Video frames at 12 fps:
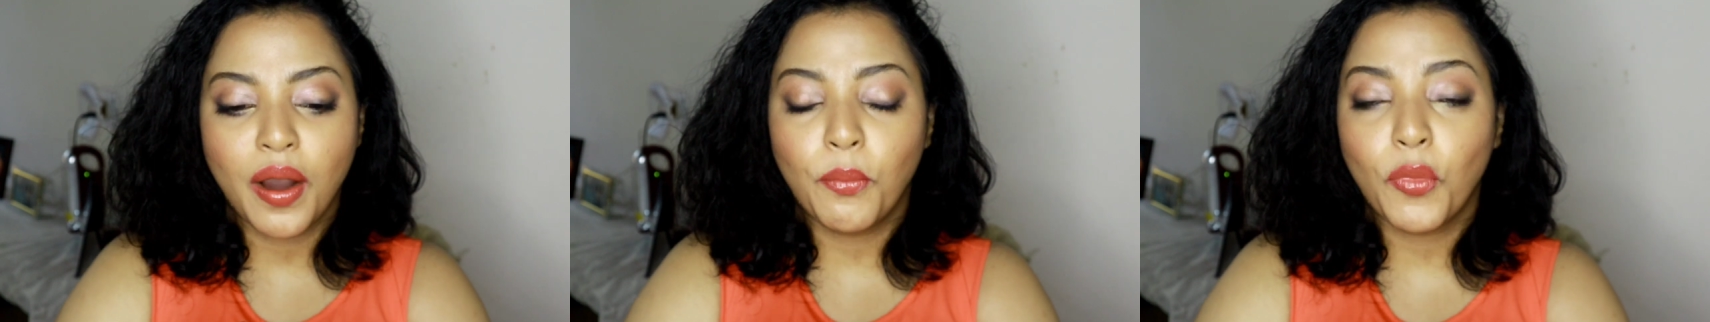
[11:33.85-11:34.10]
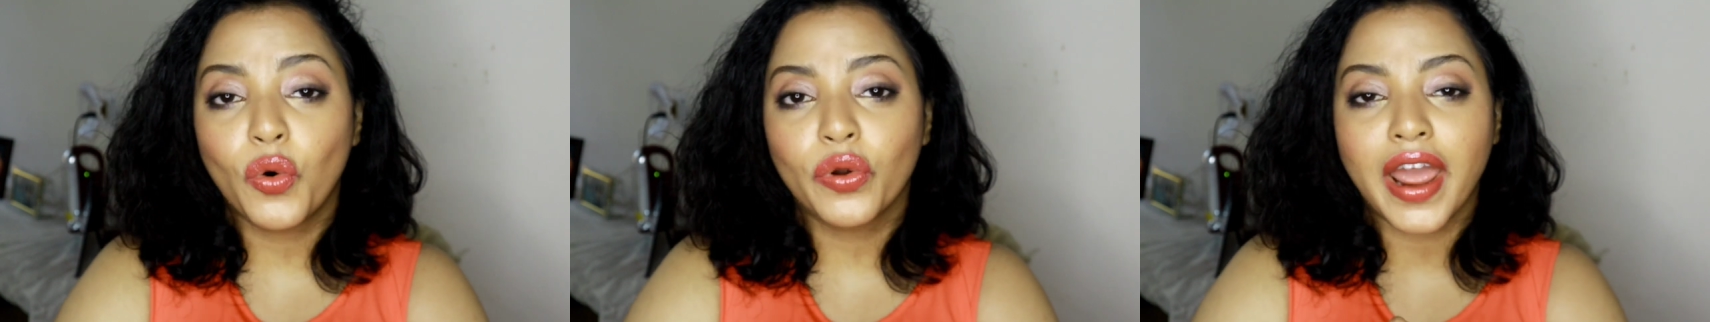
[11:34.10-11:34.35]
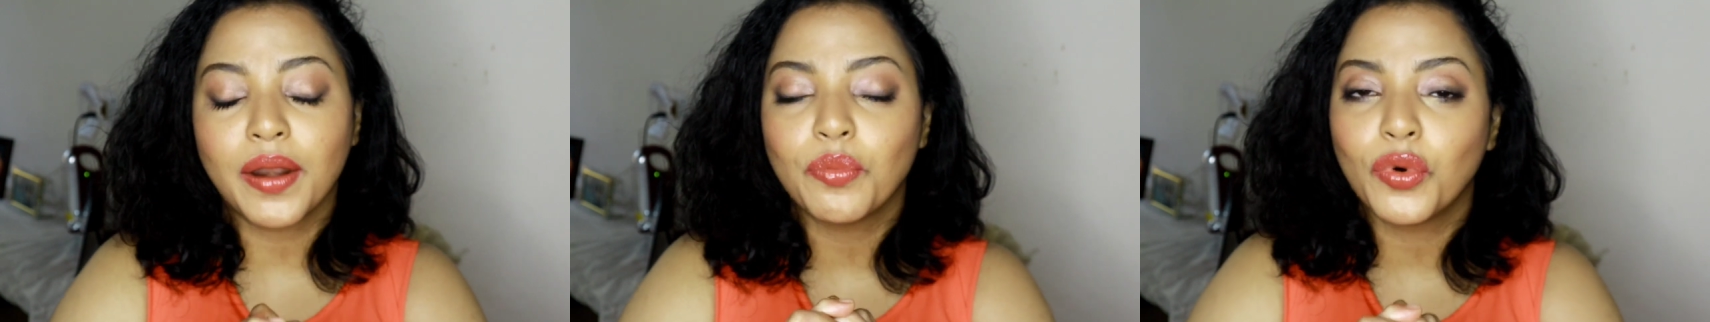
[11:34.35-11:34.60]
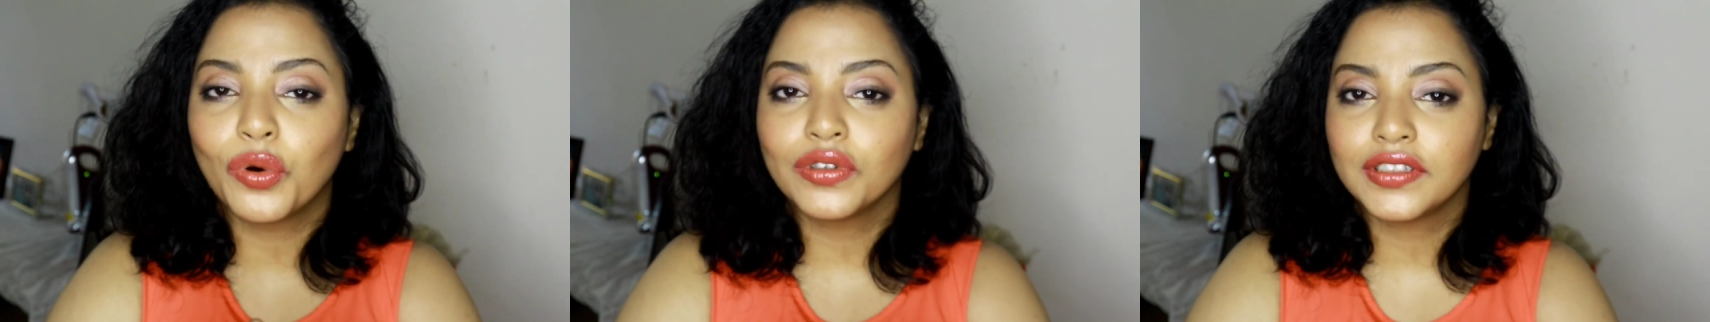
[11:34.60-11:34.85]
more and
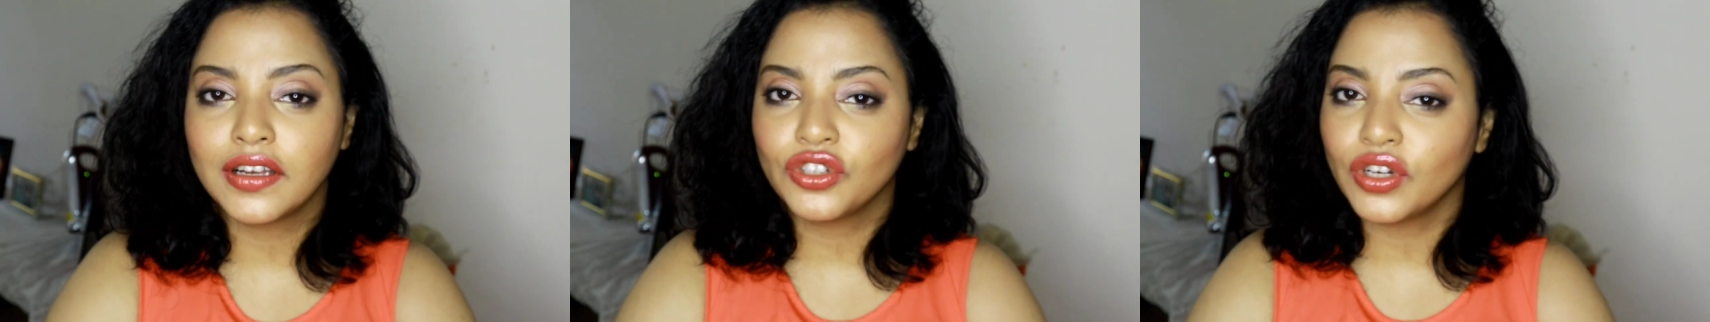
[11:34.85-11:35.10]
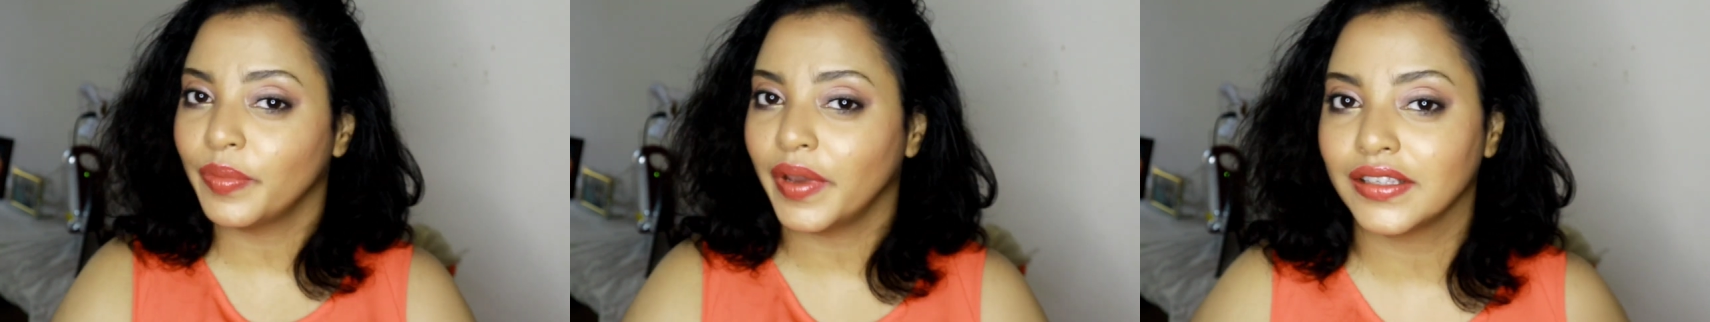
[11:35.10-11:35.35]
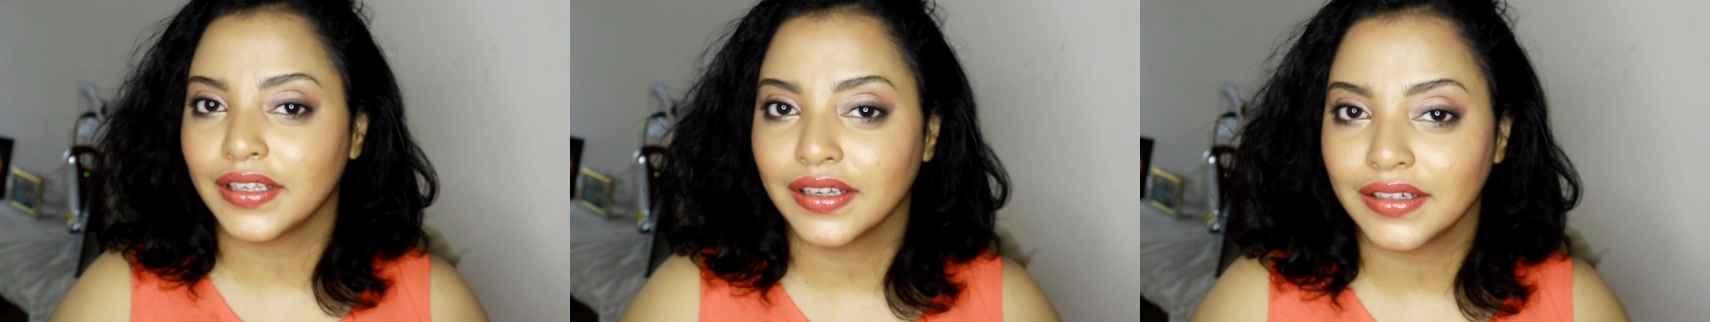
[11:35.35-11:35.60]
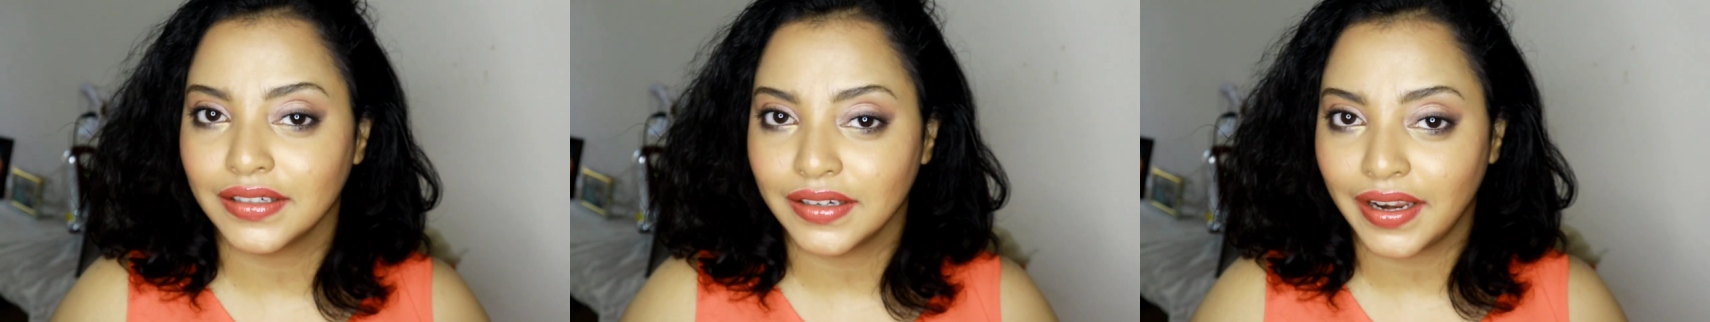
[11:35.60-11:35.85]
more such
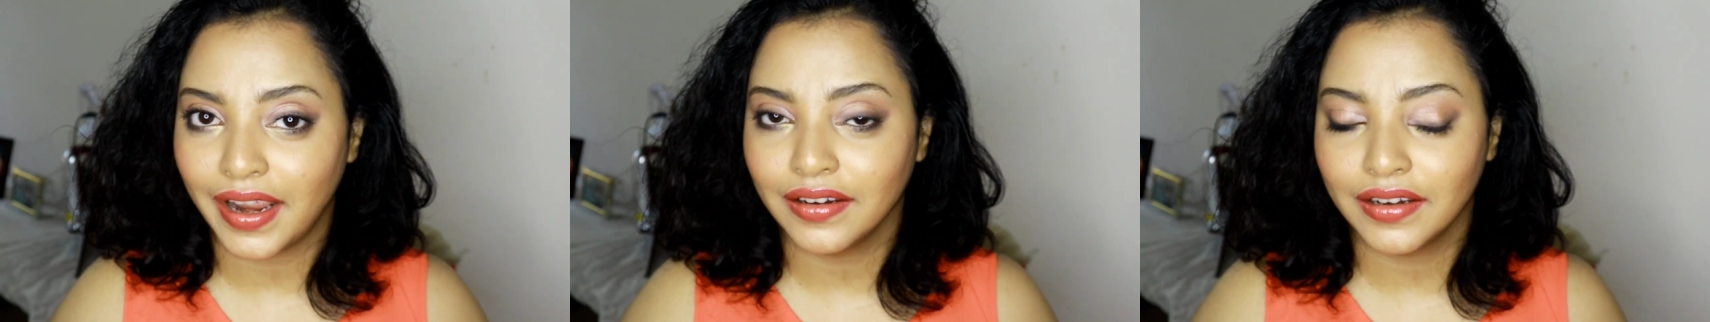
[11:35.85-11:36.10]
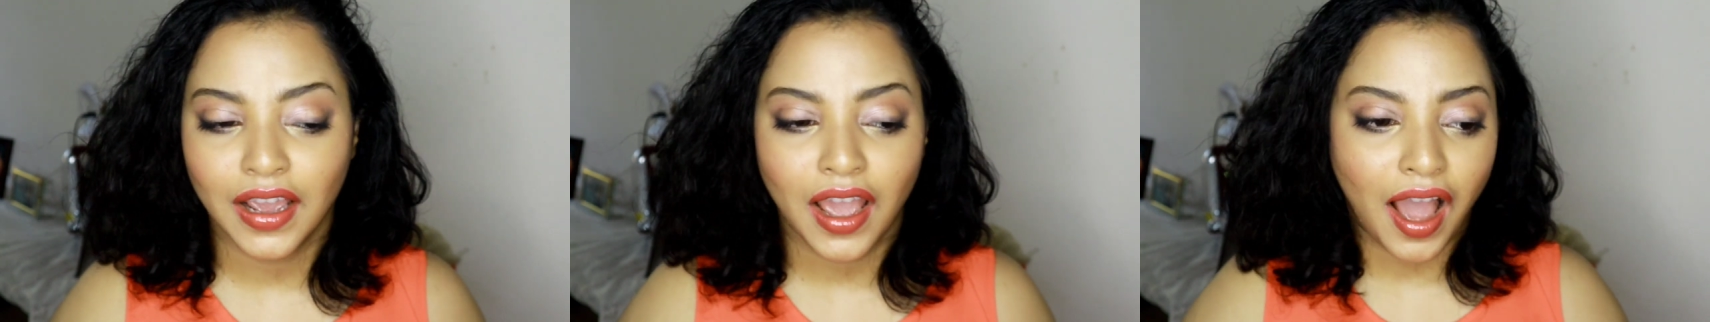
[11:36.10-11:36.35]
amazing content.